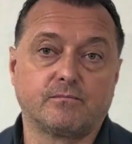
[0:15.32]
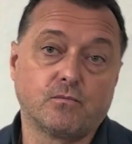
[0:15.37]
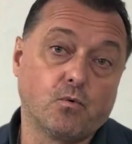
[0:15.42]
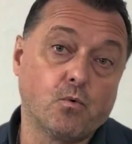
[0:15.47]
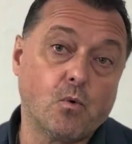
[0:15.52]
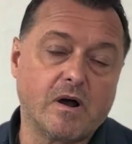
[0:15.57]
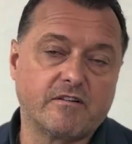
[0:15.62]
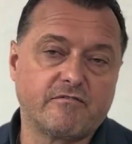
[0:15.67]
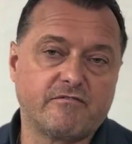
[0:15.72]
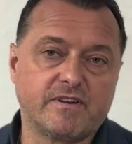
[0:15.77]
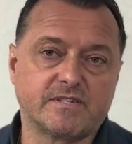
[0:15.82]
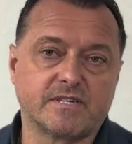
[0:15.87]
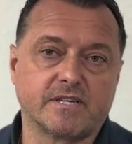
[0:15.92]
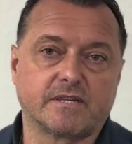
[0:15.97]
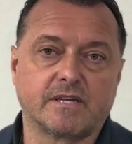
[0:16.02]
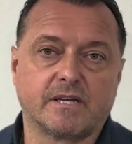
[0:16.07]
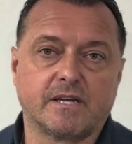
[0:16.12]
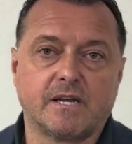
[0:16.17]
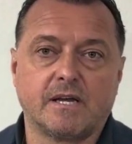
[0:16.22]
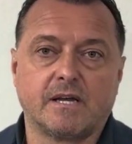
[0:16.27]
one
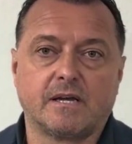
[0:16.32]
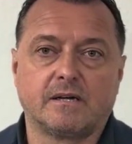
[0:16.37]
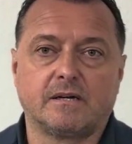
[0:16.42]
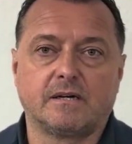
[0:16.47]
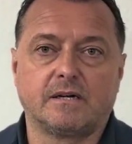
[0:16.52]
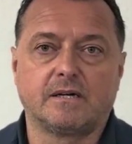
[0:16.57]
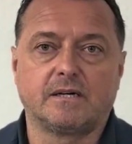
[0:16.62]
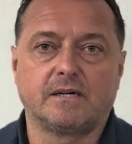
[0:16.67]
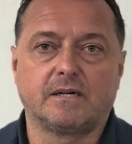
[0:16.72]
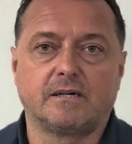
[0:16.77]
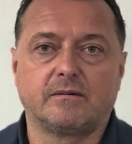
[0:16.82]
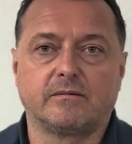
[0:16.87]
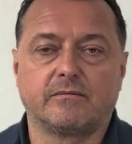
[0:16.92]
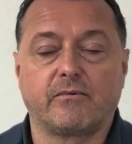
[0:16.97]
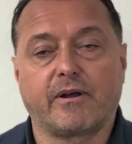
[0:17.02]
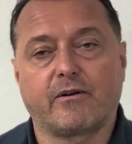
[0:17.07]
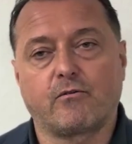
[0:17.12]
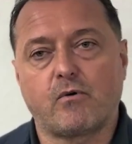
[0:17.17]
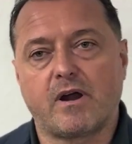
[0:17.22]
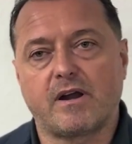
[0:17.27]
visit.
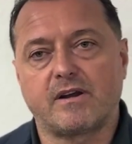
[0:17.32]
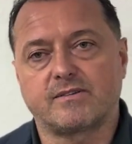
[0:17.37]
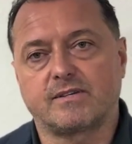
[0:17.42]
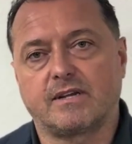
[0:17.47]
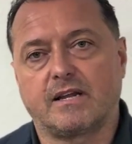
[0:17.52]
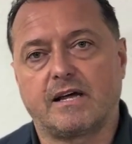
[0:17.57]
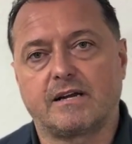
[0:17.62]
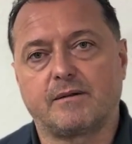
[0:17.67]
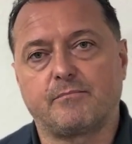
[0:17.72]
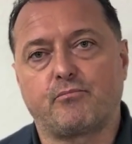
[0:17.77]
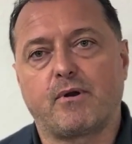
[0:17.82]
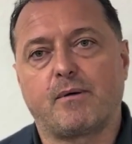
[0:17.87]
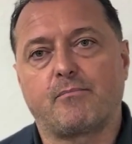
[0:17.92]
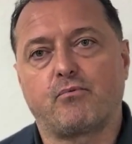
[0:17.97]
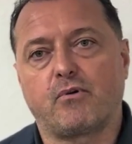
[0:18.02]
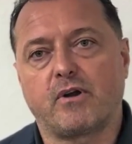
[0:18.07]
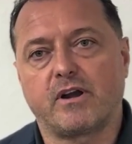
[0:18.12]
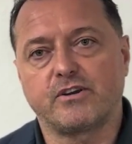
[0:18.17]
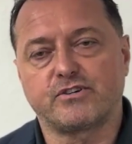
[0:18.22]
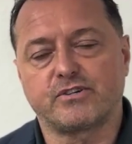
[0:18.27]
Requires a lot of
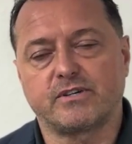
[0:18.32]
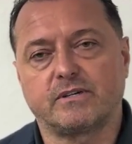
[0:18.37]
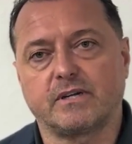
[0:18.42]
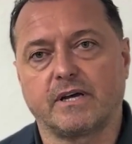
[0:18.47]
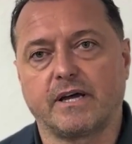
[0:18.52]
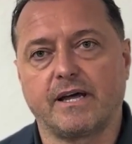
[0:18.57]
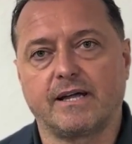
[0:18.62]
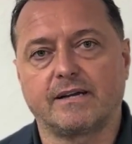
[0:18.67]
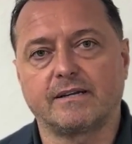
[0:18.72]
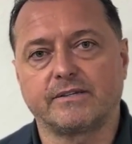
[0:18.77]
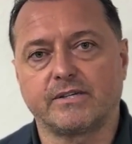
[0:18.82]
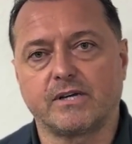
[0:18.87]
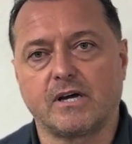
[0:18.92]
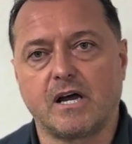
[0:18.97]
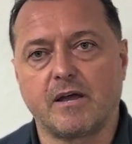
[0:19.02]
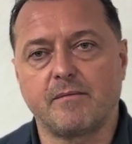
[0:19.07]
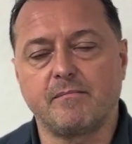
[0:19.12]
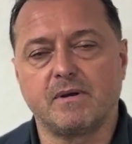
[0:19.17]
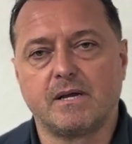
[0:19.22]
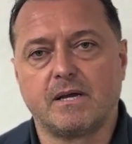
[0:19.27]
preparation ahead of
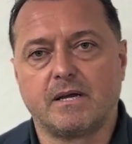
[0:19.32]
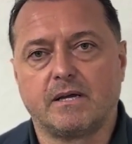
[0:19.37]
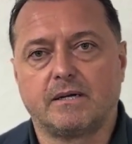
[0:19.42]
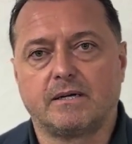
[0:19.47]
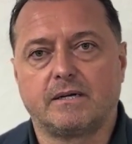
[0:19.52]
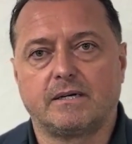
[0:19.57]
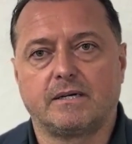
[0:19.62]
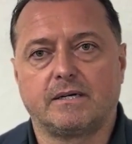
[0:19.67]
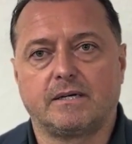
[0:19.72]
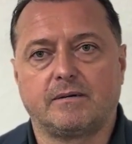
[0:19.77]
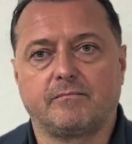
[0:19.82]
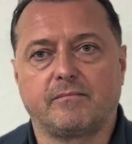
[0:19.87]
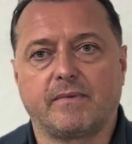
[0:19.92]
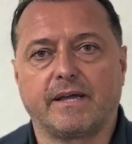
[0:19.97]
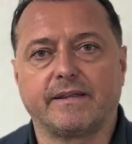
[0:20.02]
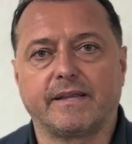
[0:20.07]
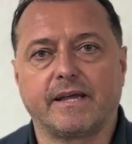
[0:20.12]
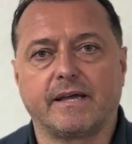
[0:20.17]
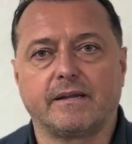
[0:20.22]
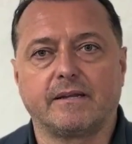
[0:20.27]
time,
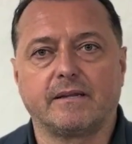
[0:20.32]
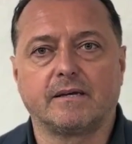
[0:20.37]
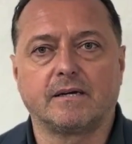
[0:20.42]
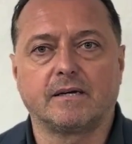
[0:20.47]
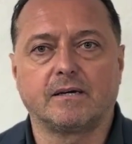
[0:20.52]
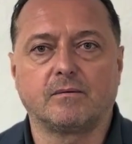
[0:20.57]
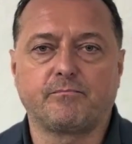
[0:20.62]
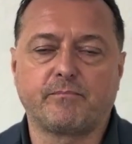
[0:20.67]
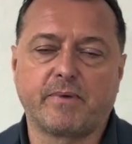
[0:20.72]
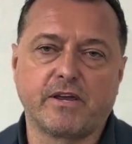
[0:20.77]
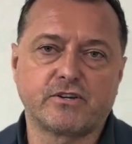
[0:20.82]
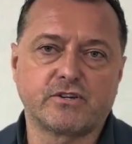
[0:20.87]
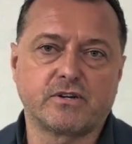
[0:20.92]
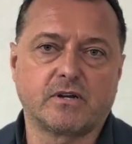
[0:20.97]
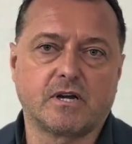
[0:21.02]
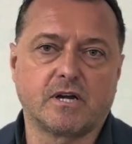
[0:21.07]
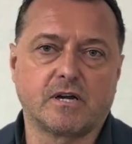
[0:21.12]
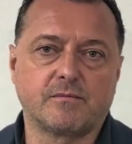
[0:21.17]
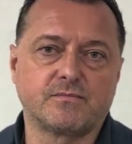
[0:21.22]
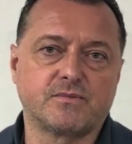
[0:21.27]
and then
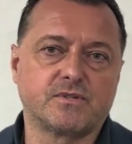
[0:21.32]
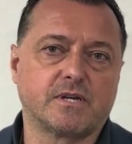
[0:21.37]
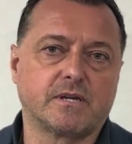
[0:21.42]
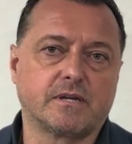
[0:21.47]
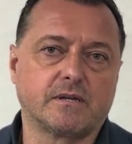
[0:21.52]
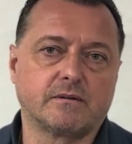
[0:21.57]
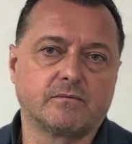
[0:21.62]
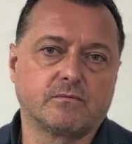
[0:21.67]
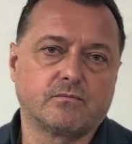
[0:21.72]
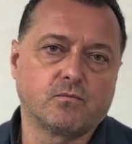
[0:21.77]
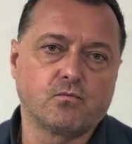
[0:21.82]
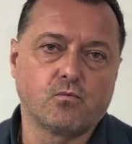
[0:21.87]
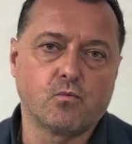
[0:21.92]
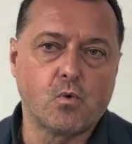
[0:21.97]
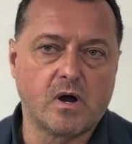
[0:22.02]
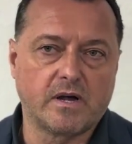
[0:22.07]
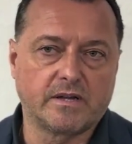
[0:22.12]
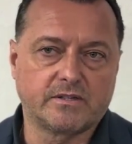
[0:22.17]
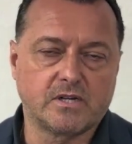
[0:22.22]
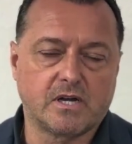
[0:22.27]
patient comes in
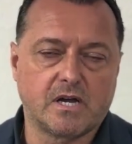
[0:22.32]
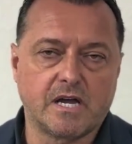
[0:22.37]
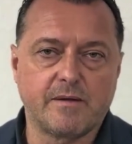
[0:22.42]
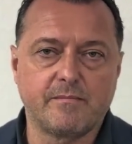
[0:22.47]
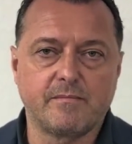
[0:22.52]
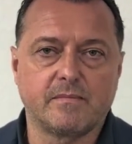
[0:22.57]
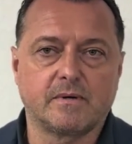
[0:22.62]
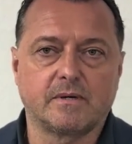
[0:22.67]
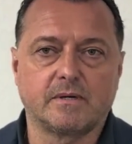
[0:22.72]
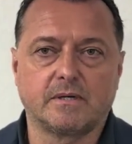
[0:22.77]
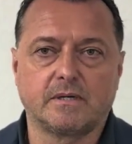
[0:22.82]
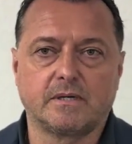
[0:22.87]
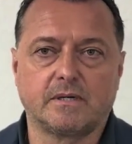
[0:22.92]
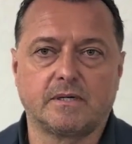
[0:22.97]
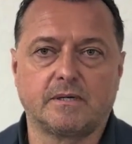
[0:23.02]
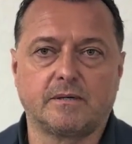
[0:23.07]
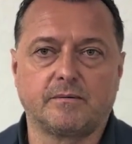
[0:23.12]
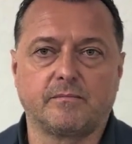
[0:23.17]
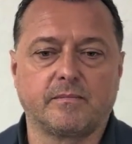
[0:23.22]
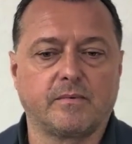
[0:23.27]
one time.
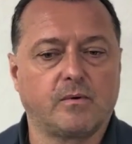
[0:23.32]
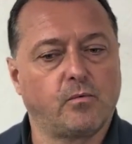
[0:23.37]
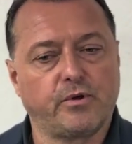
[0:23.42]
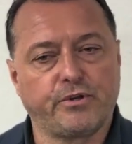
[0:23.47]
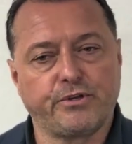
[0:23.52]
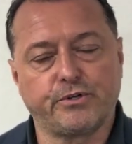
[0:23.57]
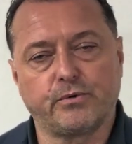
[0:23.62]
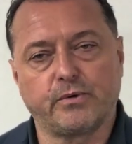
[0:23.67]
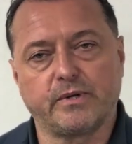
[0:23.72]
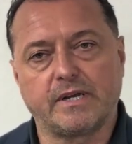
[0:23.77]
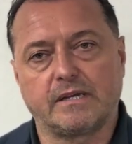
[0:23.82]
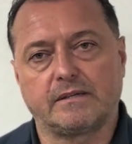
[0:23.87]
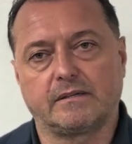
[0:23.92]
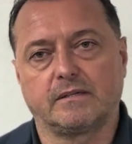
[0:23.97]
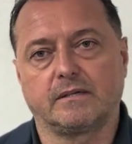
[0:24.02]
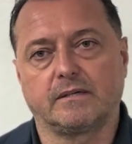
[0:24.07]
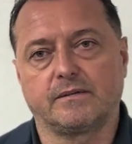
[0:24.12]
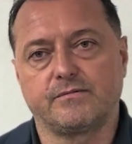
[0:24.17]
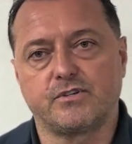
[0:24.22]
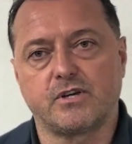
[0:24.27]
We do it
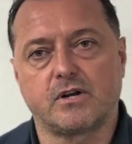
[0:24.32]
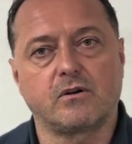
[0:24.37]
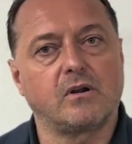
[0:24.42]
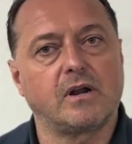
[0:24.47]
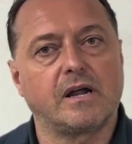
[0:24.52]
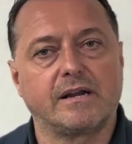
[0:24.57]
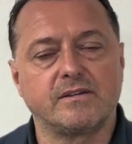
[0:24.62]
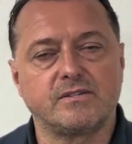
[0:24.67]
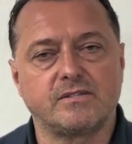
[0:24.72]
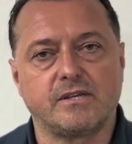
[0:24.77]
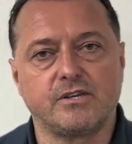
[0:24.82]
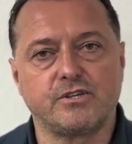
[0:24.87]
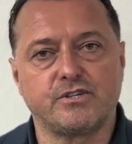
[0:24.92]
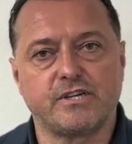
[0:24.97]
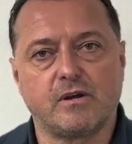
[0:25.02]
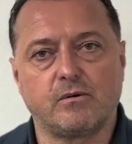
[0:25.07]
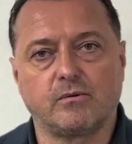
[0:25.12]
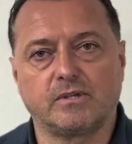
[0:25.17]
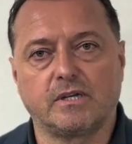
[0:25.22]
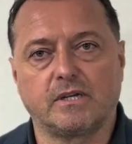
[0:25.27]
under general
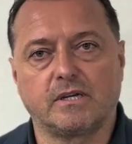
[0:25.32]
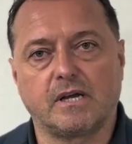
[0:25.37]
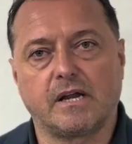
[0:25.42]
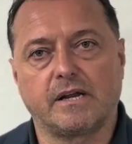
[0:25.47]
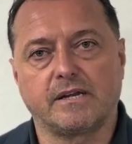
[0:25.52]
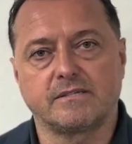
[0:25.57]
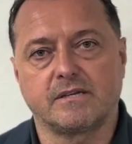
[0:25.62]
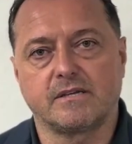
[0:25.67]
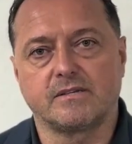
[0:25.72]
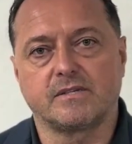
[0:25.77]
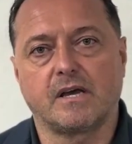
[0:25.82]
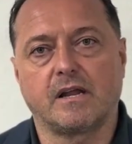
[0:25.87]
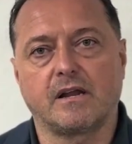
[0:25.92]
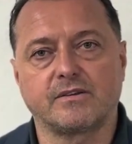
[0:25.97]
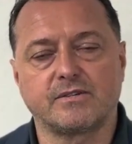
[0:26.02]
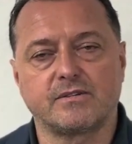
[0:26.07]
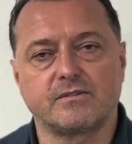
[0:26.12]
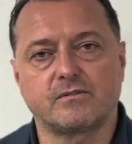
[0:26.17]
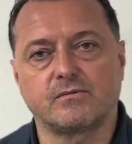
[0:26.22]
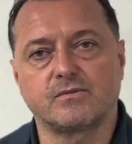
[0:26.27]
anesthesia with an
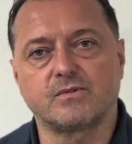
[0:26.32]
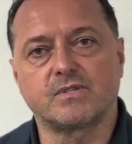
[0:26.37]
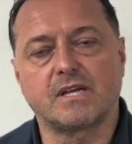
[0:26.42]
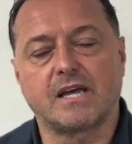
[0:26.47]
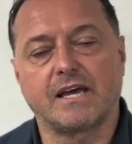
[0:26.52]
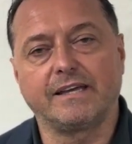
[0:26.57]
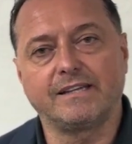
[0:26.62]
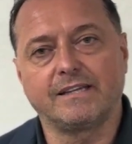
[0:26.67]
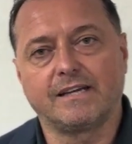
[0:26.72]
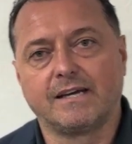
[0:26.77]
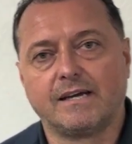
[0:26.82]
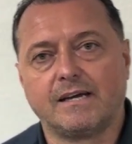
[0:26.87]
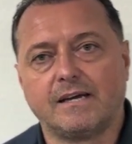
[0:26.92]
anesthesiologist on site,